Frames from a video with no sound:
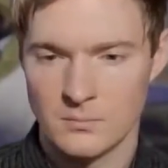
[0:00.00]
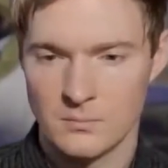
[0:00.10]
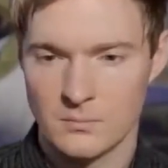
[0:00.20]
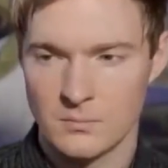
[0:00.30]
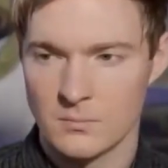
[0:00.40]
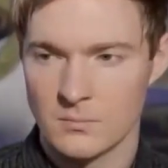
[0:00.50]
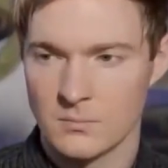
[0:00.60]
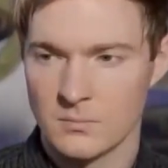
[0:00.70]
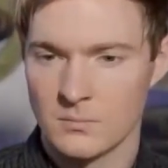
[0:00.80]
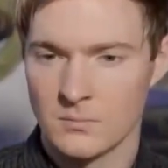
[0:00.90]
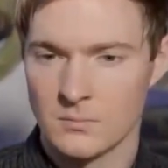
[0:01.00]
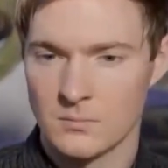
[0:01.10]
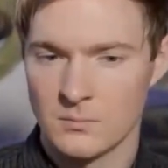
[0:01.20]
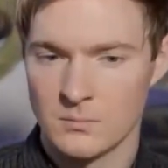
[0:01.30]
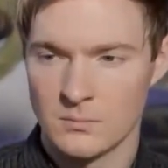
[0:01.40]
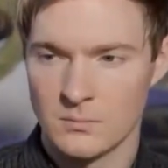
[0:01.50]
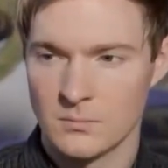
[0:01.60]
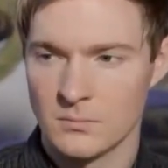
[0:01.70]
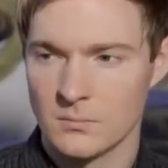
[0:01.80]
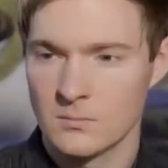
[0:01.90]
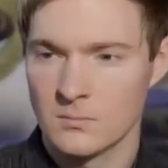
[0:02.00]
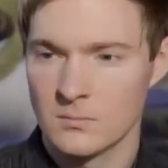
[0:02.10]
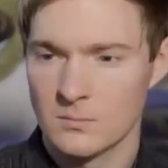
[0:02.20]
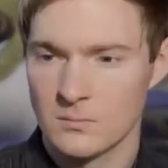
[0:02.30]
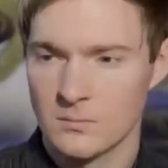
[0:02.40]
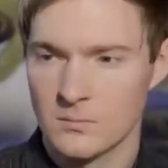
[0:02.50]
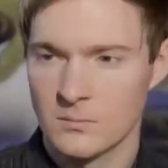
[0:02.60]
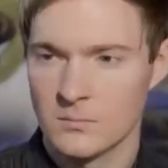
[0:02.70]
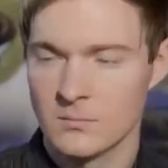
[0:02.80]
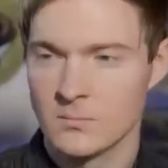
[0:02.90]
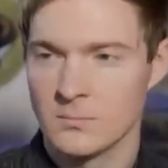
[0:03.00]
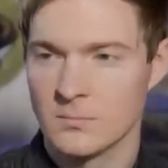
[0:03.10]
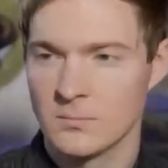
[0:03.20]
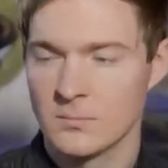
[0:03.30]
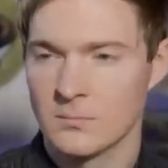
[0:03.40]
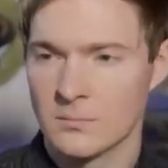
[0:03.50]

This person isn't speaking.